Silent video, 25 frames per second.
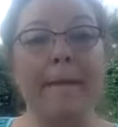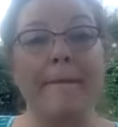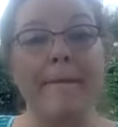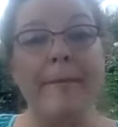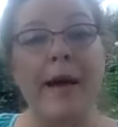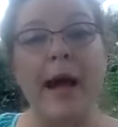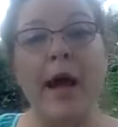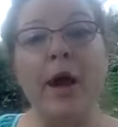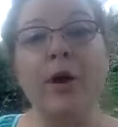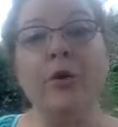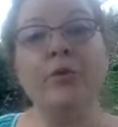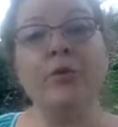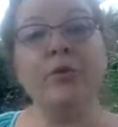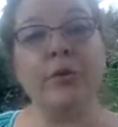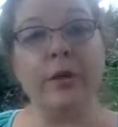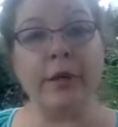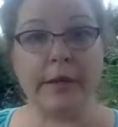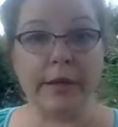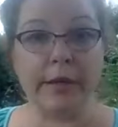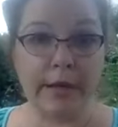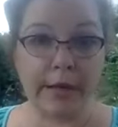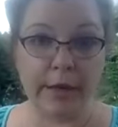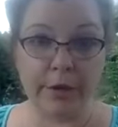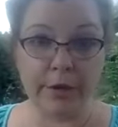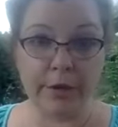boundary
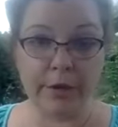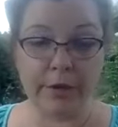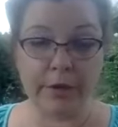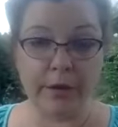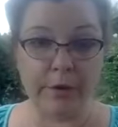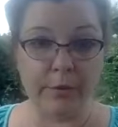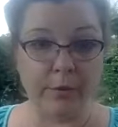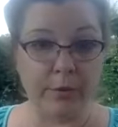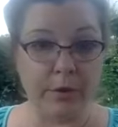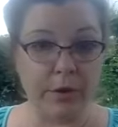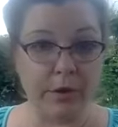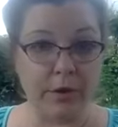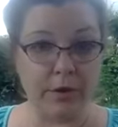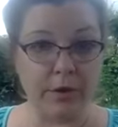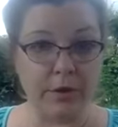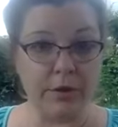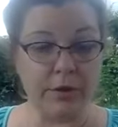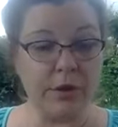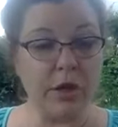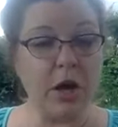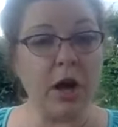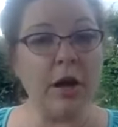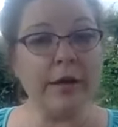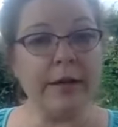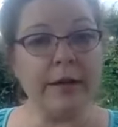layer that we're
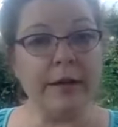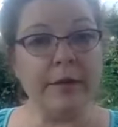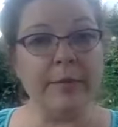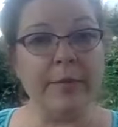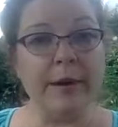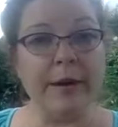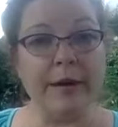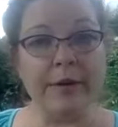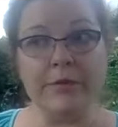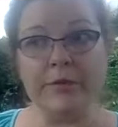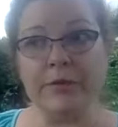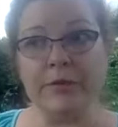talking about.